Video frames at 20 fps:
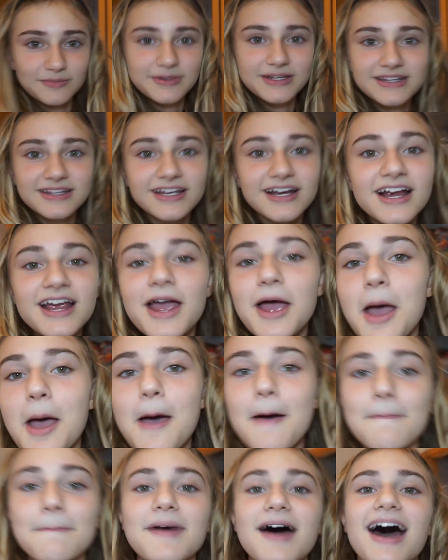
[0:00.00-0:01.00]
being there,
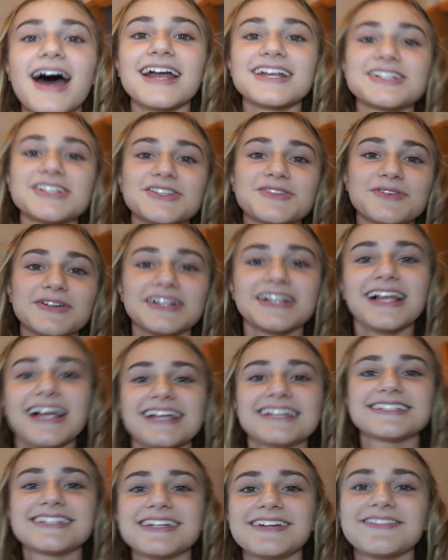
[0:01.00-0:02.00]
but I just
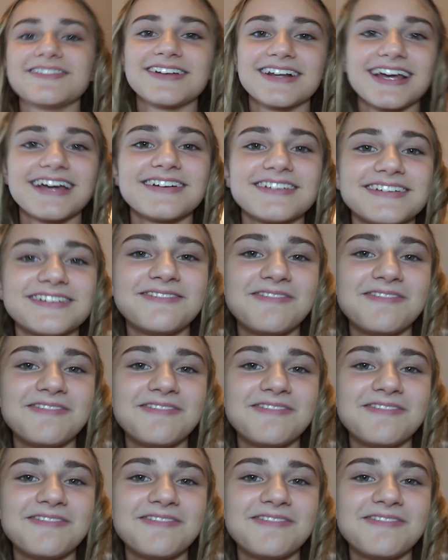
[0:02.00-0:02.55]
realized it when I